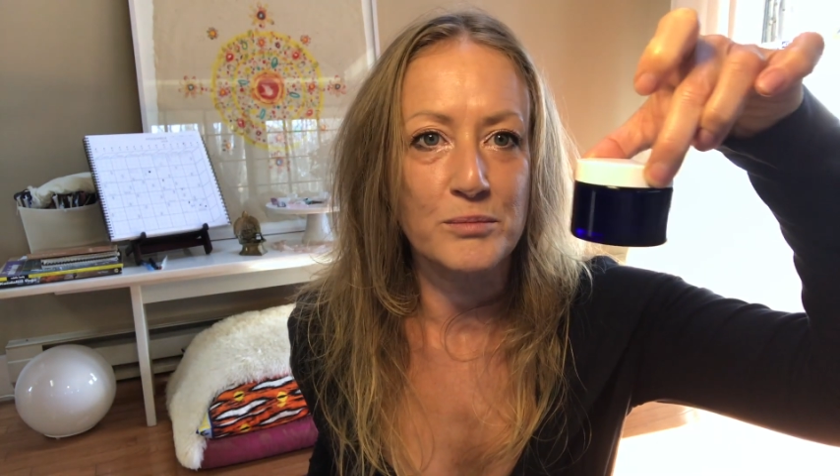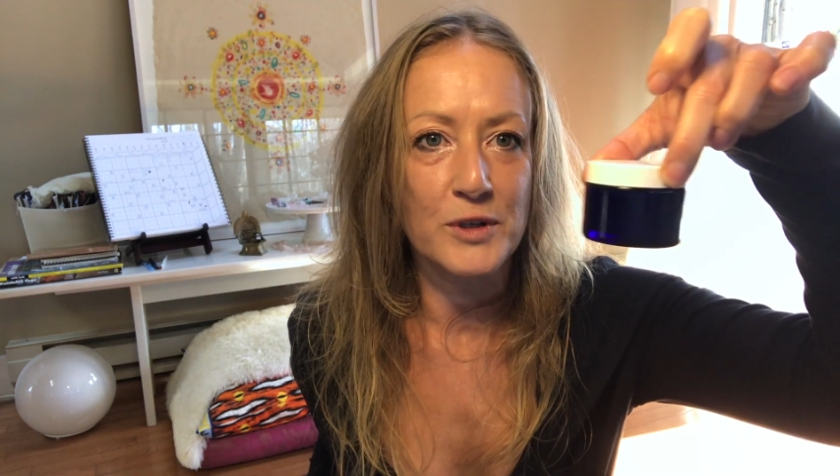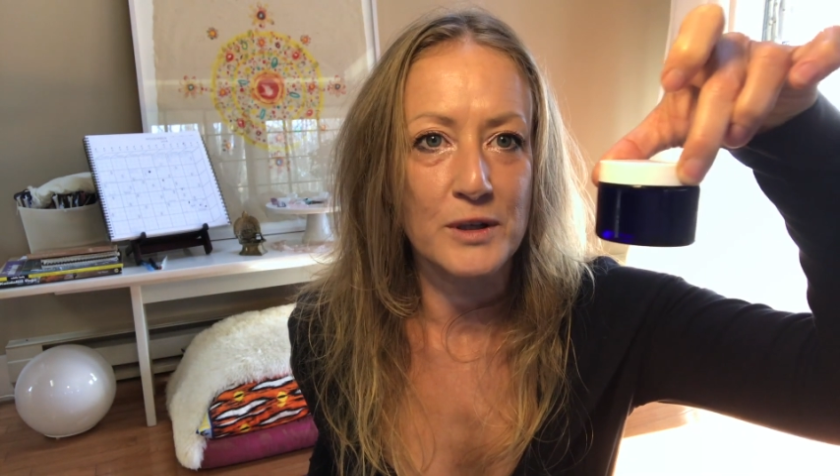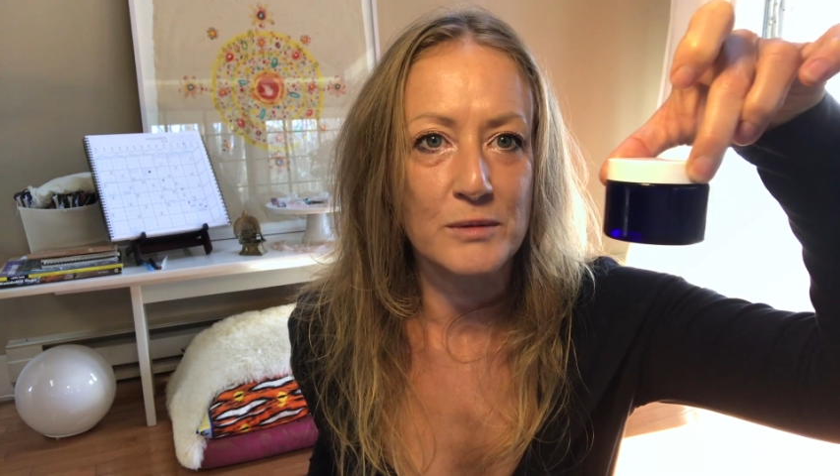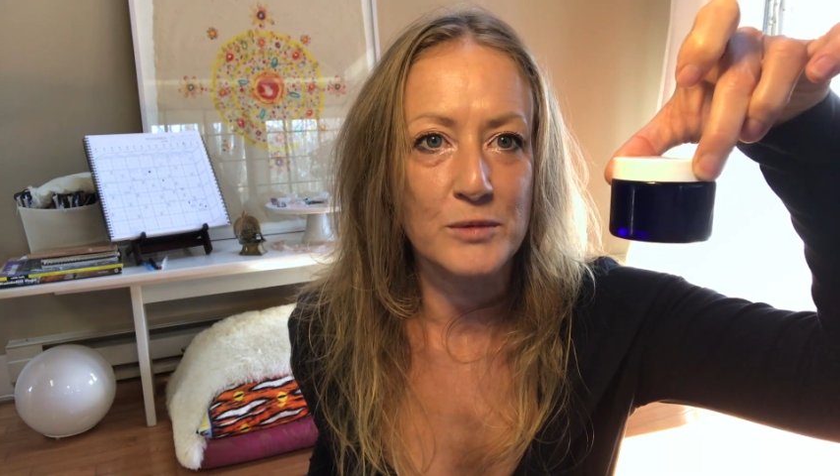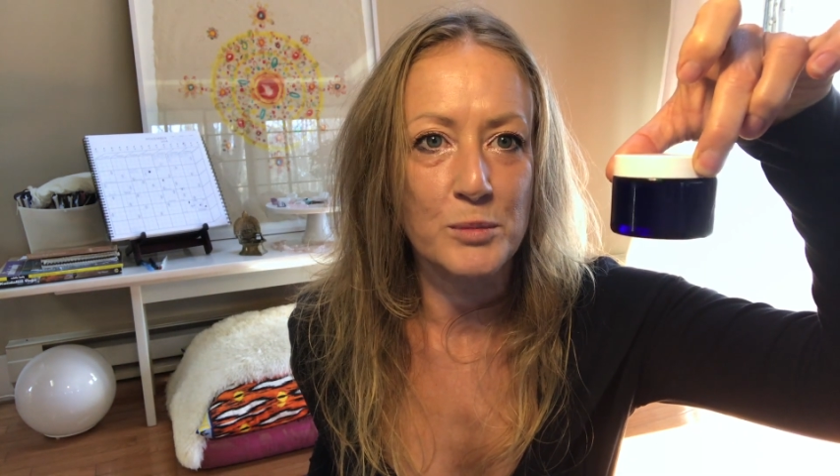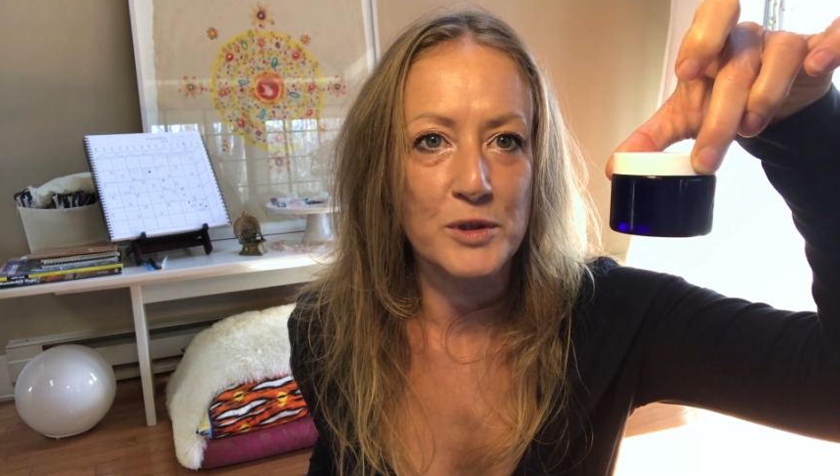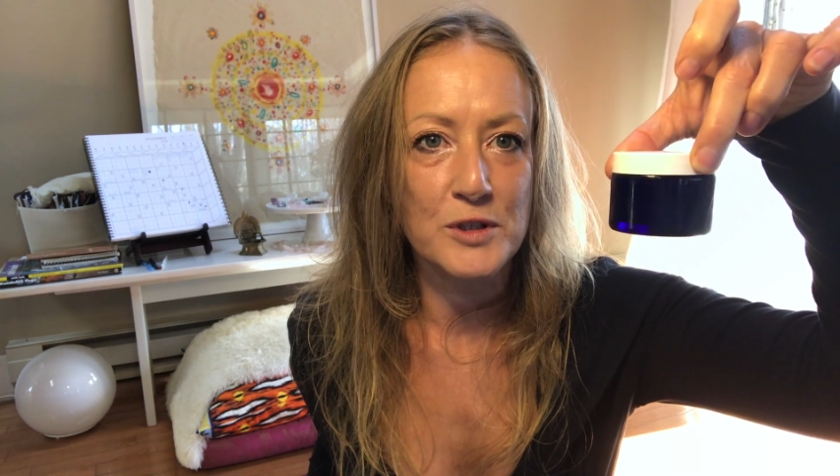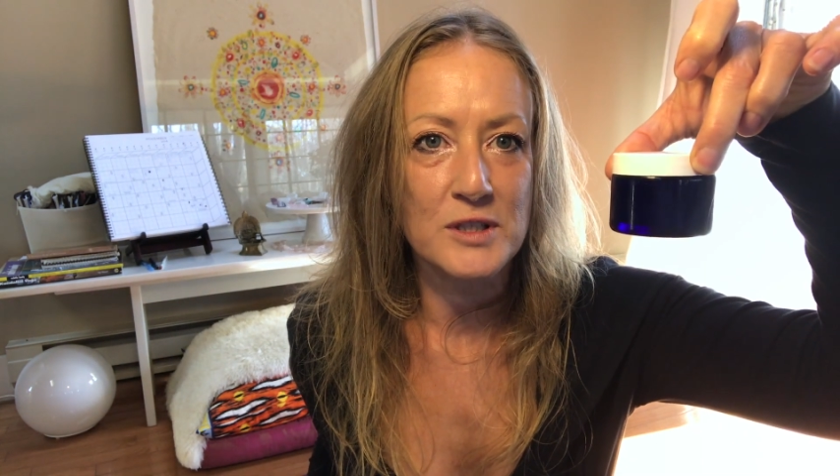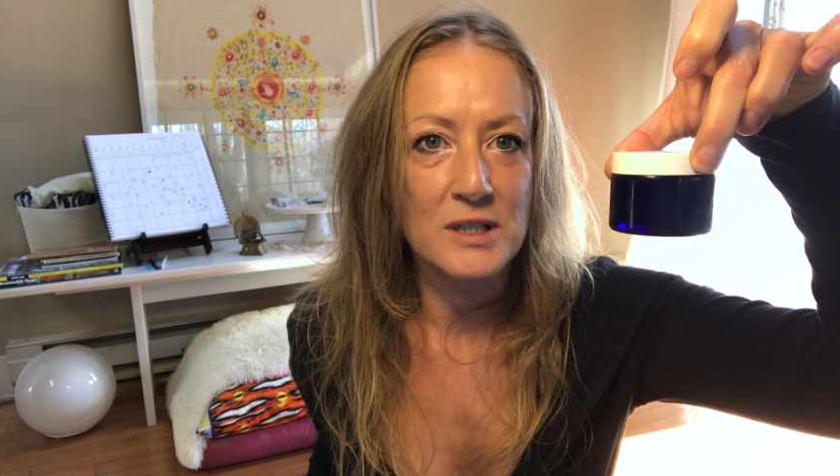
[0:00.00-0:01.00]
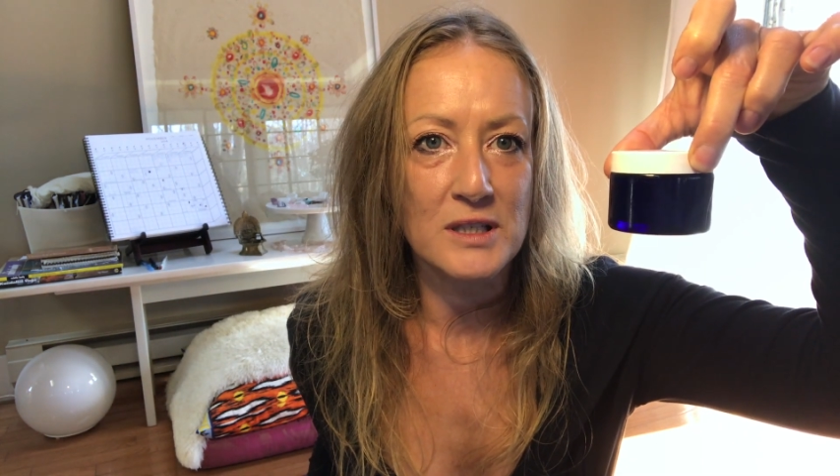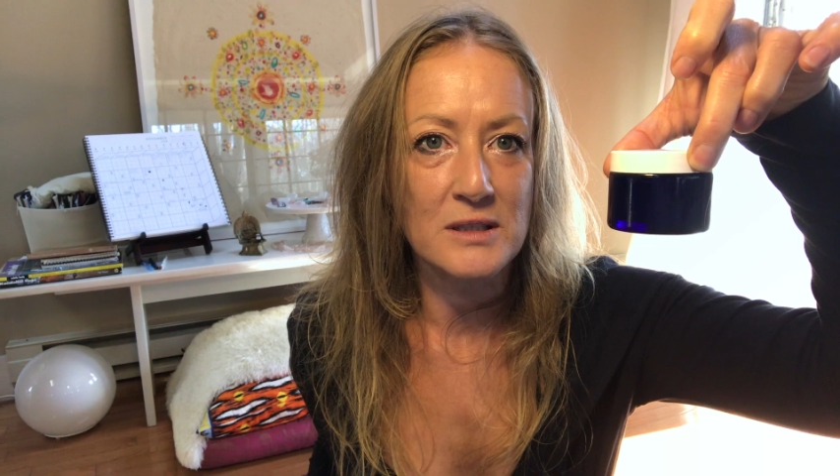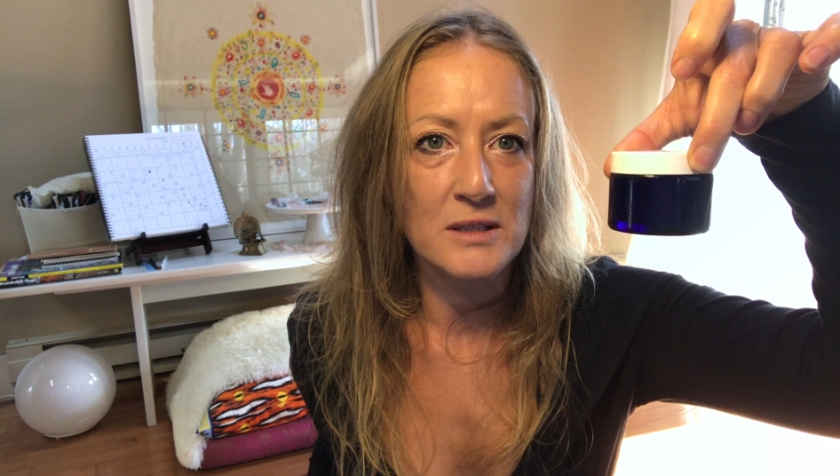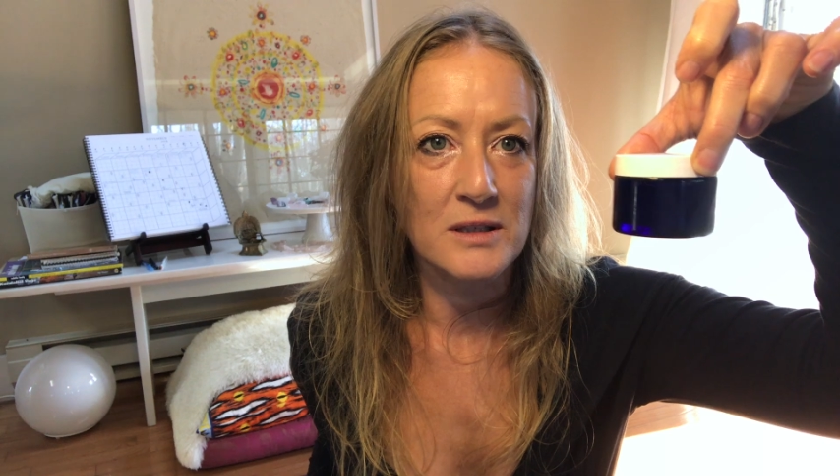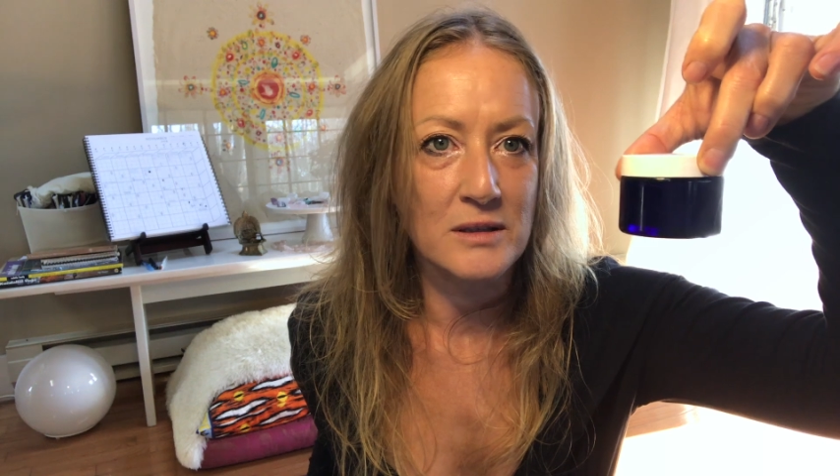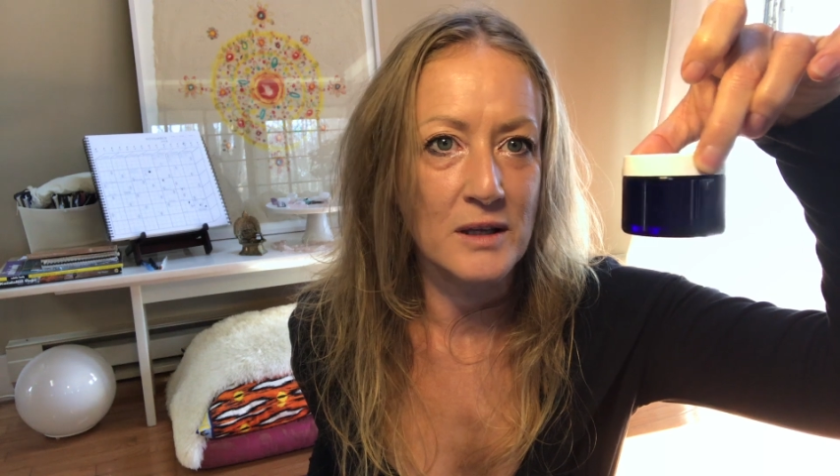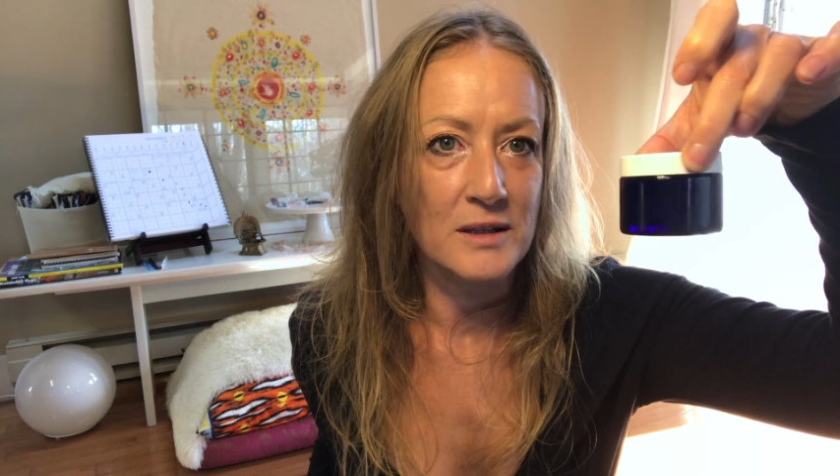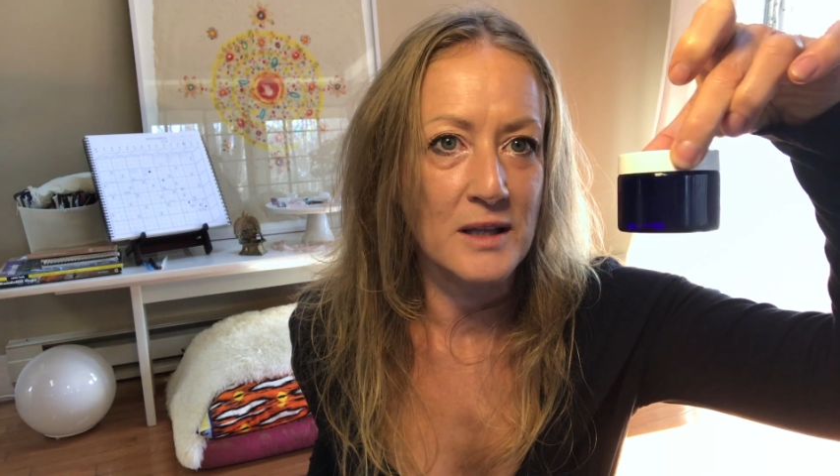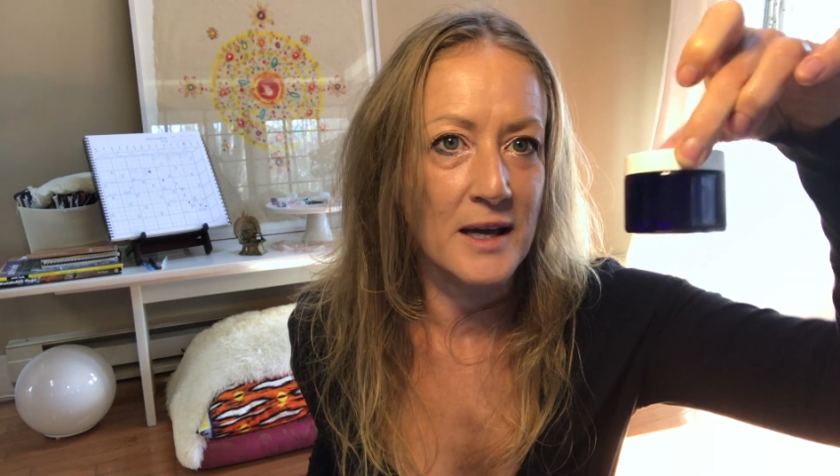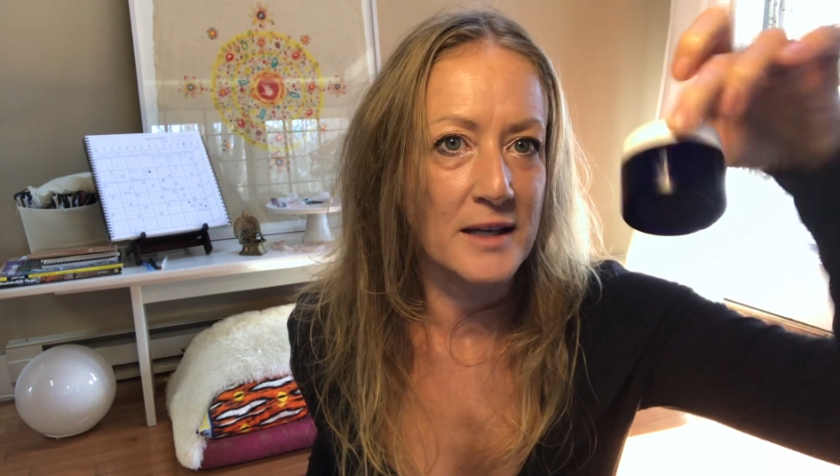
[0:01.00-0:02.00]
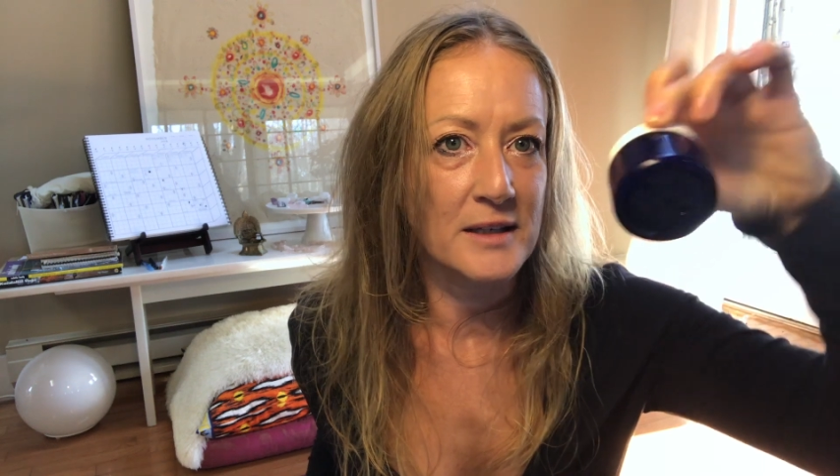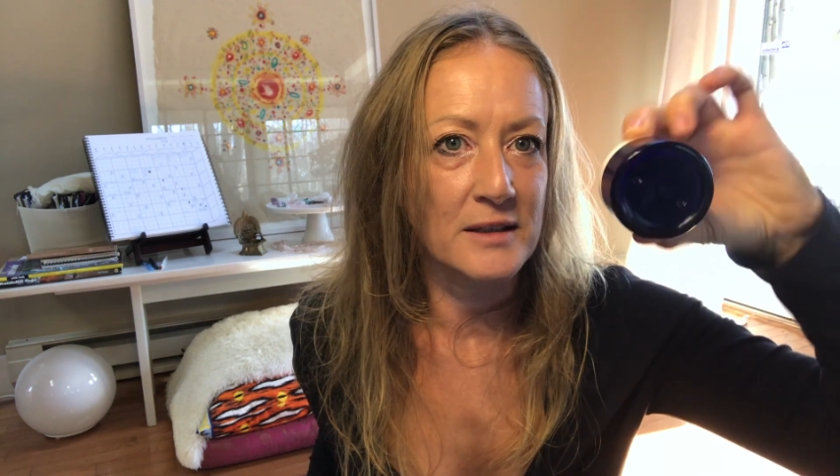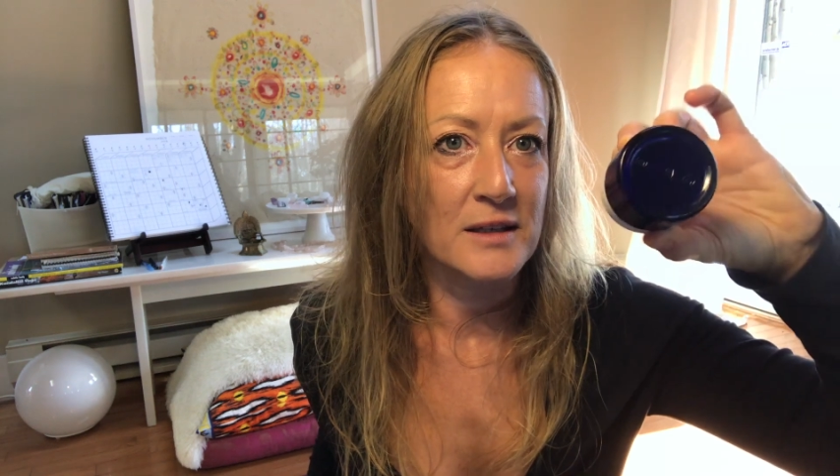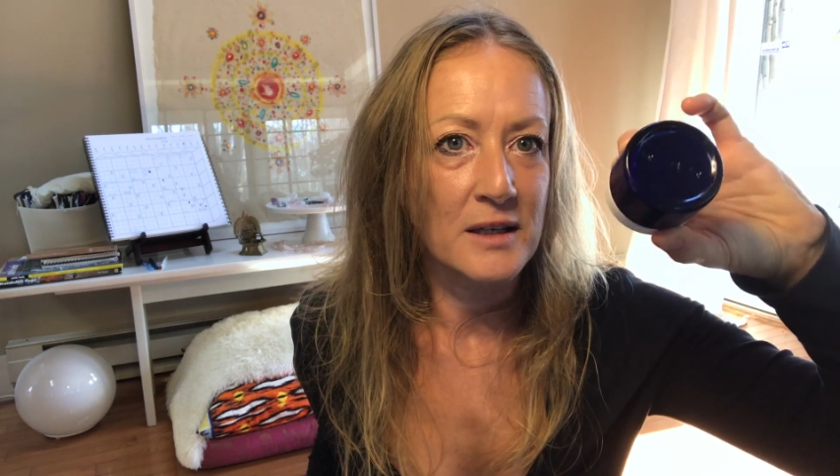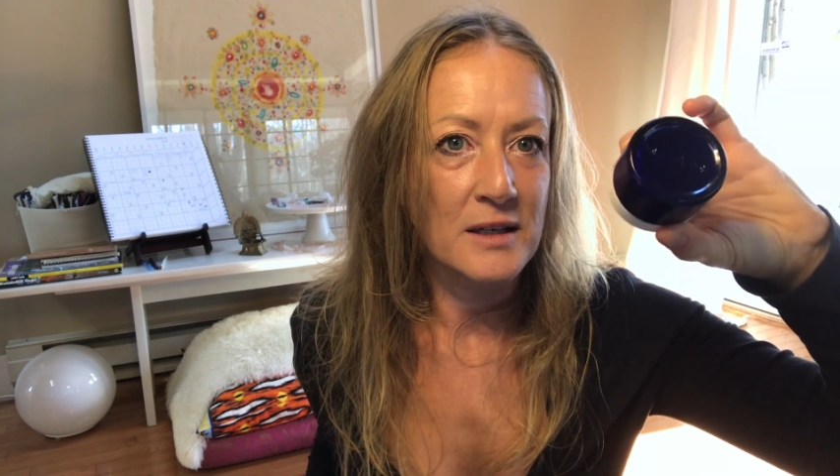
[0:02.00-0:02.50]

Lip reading: you purchase these online, and